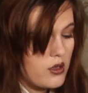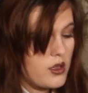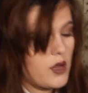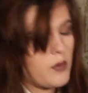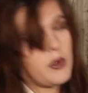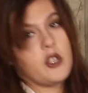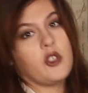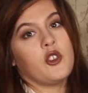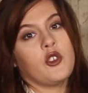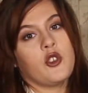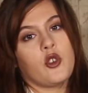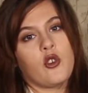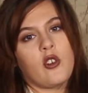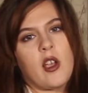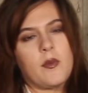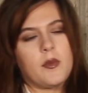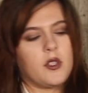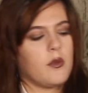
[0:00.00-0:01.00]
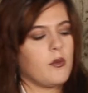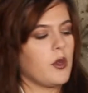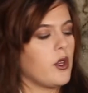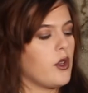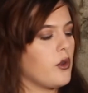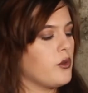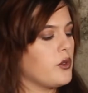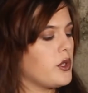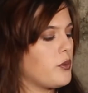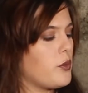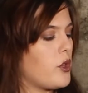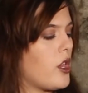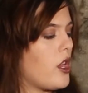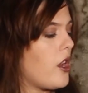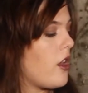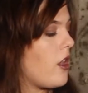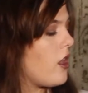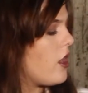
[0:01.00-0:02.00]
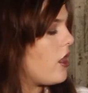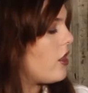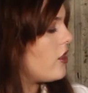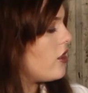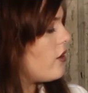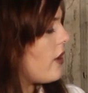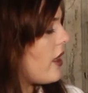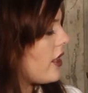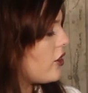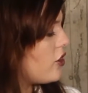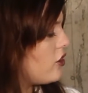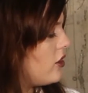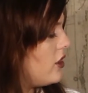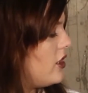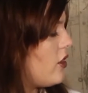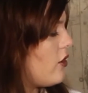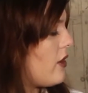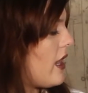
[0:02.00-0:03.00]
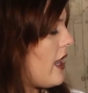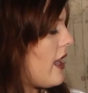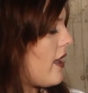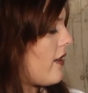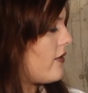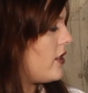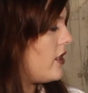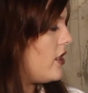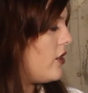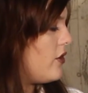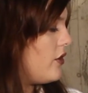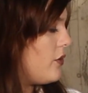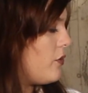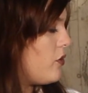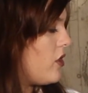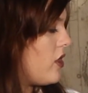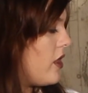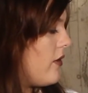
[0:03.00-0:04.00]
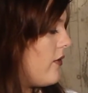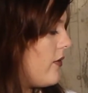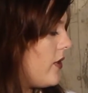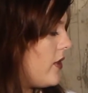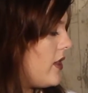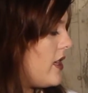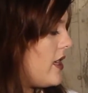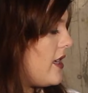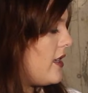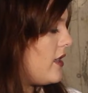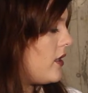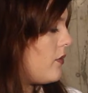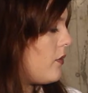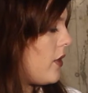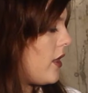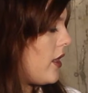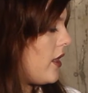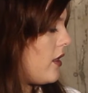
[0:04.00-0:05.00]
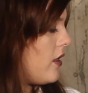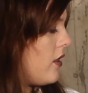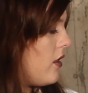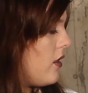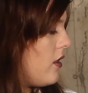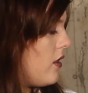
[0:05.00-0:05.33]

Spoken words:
Let me just grab some goat's blood. You actually don't have to use blood for these, but